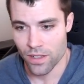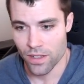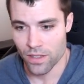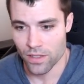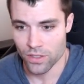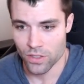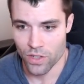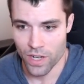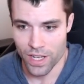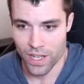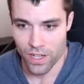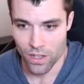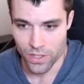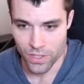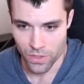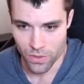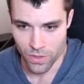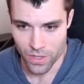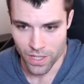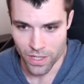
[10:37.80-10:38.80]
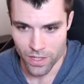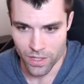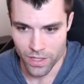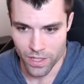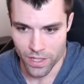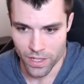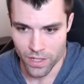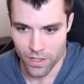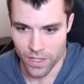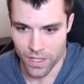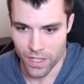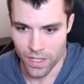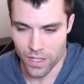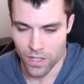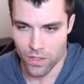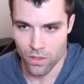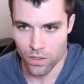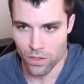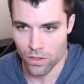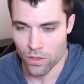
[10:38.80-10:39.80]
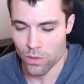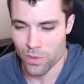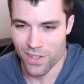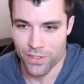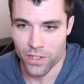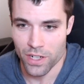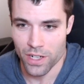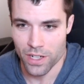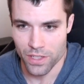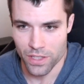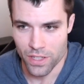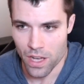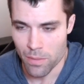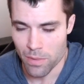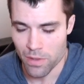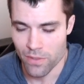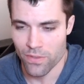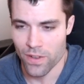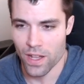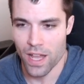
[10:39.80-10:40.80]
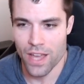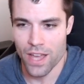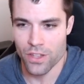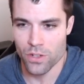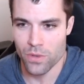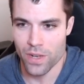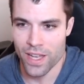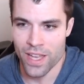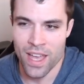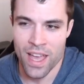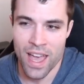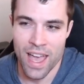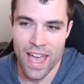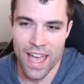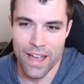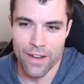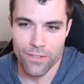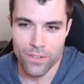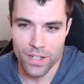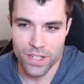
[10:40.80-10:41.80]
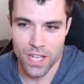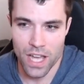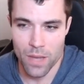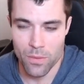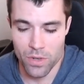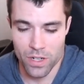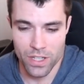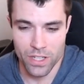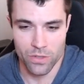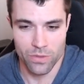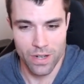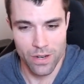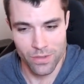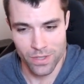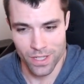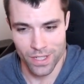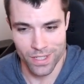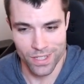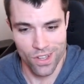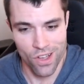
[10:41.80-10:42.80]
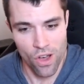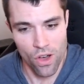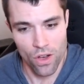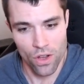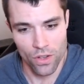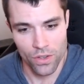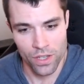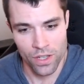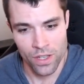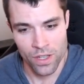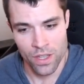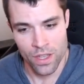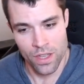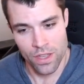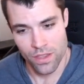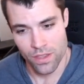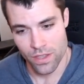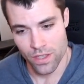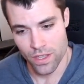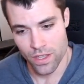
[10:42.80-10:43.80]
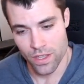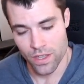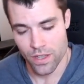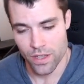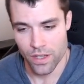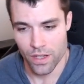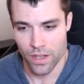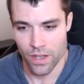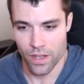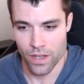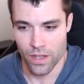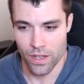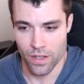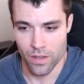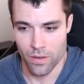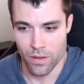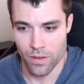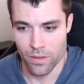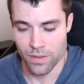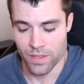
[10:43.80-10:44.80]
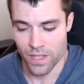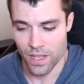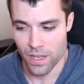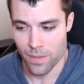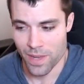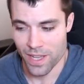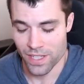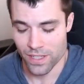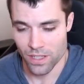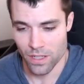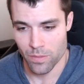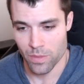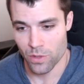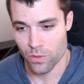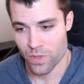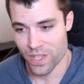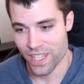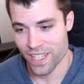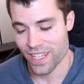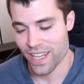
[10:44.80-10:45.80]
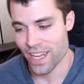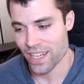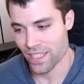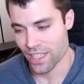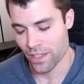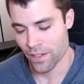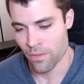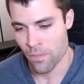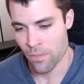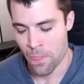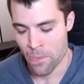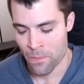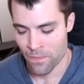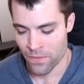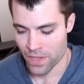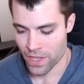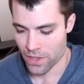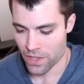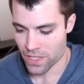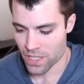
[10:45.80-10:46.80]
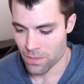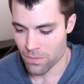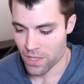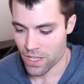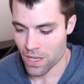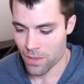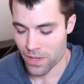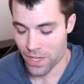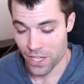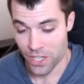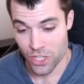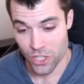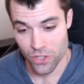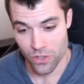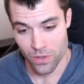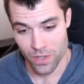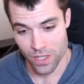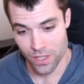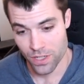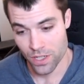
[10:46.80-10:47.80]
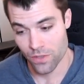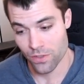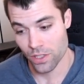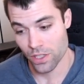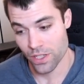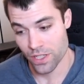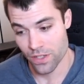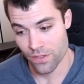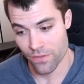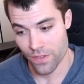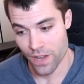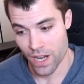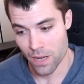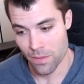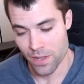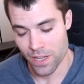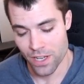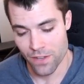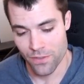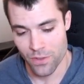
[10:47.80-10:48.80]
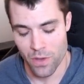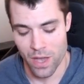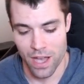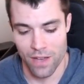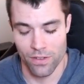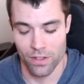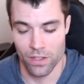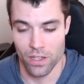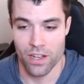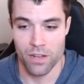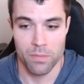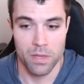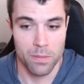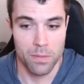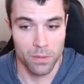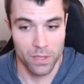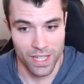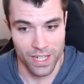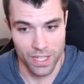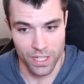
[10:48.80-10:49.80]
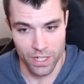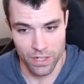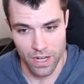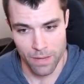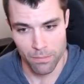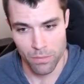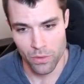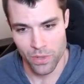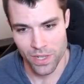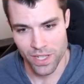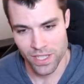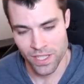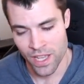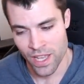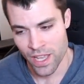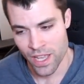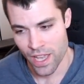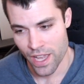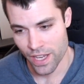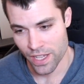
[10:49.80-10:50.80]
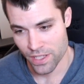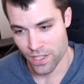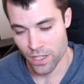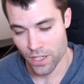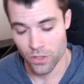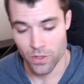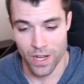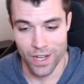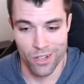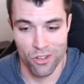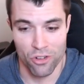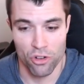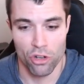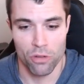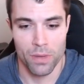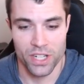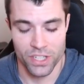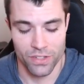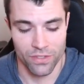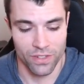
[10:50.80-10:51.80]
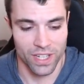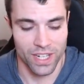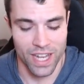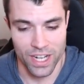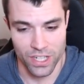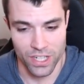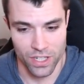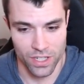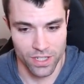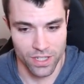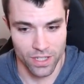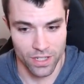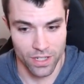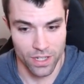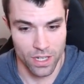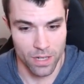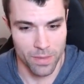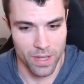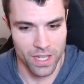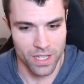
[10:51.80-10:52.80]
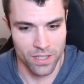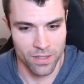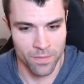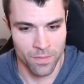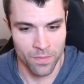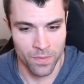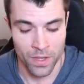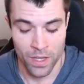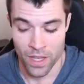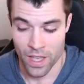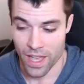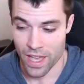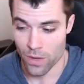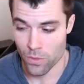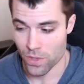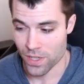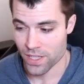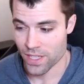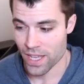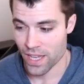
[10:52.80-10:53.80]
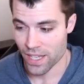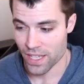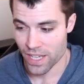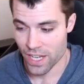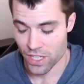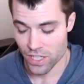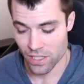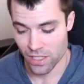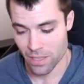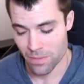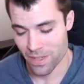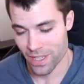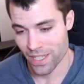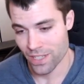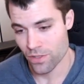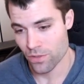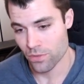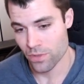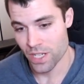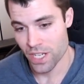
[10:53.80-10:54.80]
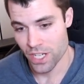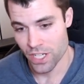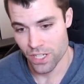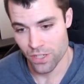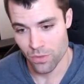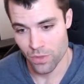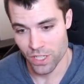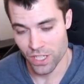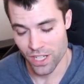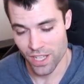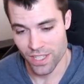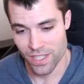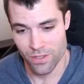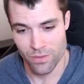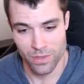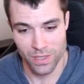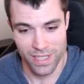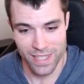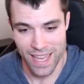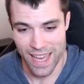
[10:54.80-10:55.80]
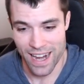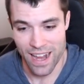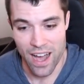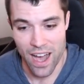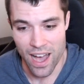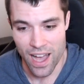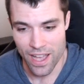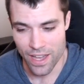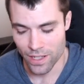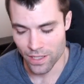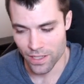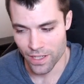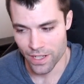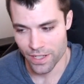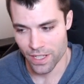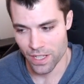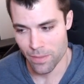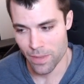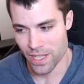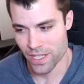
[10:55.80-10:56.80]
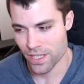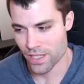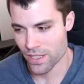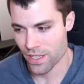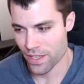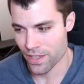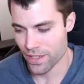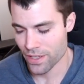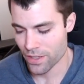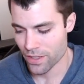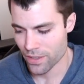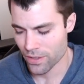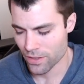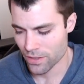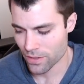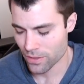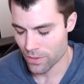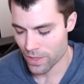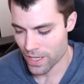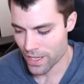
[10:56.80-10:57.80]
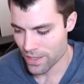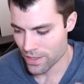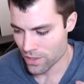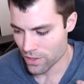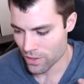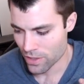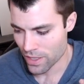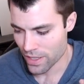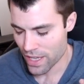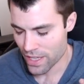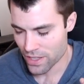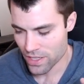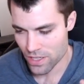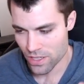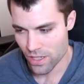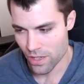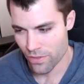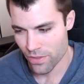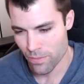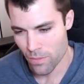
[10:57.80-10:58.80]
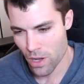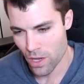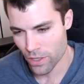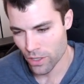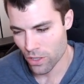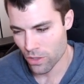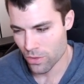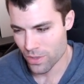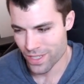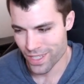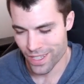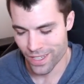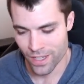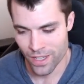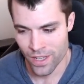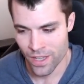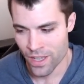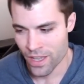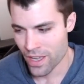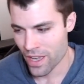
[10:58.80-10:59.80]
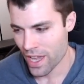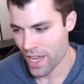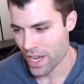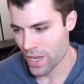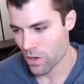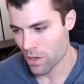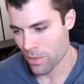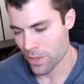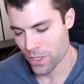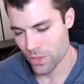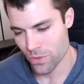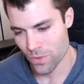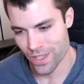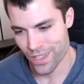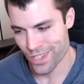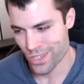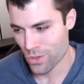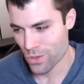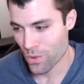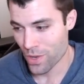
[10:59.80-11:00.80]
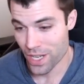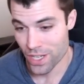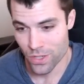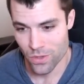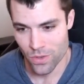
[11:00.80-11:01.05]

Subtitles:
create it also here, here, and here, or we have to create it at the top of the file. Either way, every time one of these routes gets called, the database is going to be reconnecting. Now, this can become an issue in a serverless environment. If you have a lot of people hitting your endpoints, it can start creating a whole bunch of connections to the database. And once that connection limit gets reached, which isn't really that high on a lot of databases, I think when I was looking at this stuff, Mongo was like anywhere between 20 to